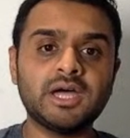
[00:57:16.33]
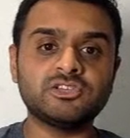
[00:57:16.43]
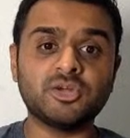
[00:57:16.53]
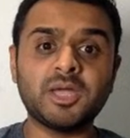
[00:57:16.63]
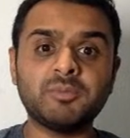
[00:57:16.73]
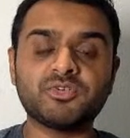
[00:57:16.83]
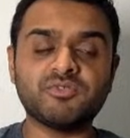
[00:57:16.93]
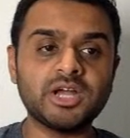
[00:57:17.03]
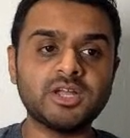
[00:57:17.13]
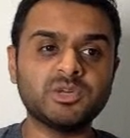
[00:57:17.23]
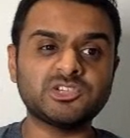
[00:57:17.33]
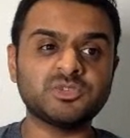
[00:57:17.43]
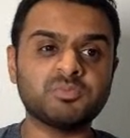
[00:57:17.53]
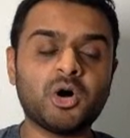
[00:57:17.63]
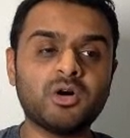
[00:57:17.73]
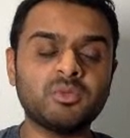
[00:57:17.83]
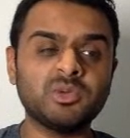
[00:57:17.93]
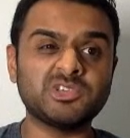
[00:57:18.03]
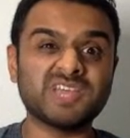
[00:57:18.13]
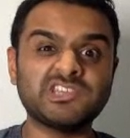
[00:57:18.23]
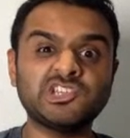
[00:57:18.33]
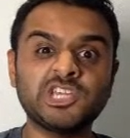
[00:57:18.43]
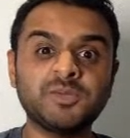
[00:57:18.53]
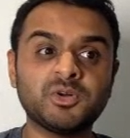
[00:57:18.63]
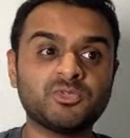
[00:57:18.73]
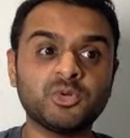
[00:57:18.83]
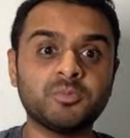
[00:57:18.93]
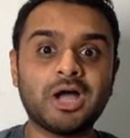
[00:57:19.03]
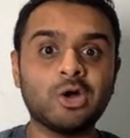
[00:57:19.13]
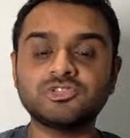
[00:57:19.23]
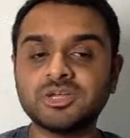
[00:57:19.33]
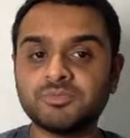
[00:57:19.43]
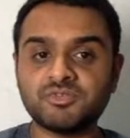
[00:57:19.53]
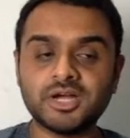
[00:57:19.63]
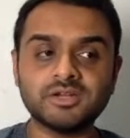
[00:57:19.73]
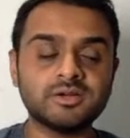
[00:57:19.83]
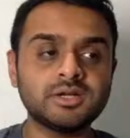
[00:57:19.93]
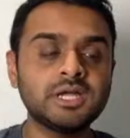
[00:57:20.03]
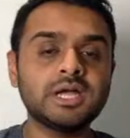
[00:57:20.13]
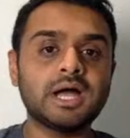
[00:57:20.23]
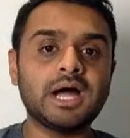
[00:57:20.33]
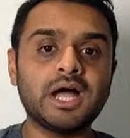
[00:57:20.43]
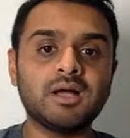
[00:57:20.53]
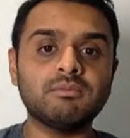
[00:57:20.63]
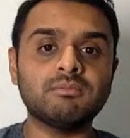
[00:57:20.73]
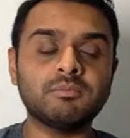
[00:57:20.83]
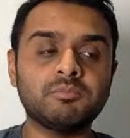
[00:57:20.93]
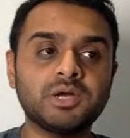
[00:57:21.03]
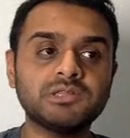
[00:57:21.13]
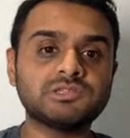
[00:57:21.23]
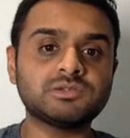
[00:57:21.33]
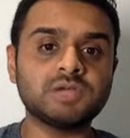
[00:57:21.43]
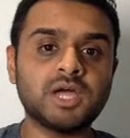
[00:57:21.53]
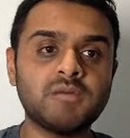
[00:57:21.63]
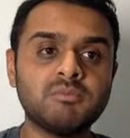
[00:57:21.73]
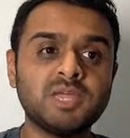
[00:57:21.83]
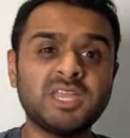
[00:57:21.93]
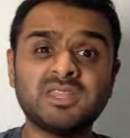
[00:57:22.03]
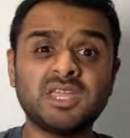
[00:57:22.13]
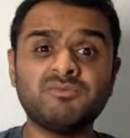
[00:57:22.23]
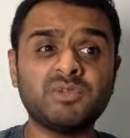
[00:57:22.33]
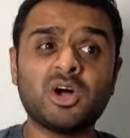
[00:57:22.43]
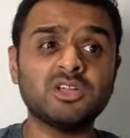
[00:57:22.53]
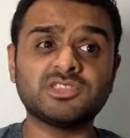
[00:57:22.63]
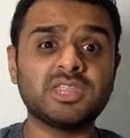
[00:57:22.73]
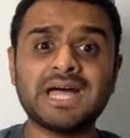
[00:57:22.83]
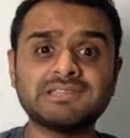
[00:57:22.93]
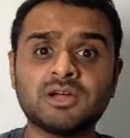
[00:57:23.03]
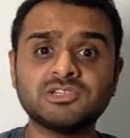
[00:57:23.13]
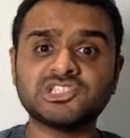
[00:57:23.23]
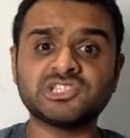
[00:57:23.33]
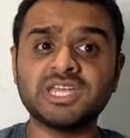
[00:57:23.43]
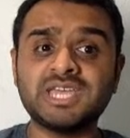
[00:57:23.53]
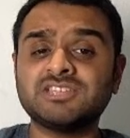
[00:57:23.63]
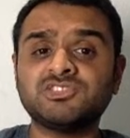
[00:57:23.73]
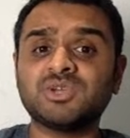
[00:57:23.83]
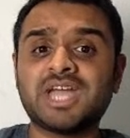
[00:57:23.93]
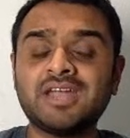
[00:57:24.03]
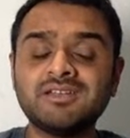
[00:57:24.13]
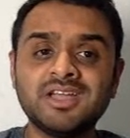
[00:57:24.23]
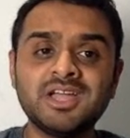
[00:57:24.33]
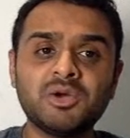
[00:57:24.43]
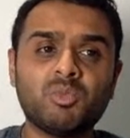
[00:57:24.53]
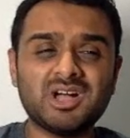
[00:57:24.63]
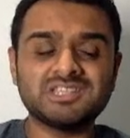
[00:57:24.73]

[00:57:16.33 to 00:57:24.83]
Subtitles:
domain provider, which was actually cheaper through my hosting provider. But in regards to that, I'll just say yes, you can. What I'd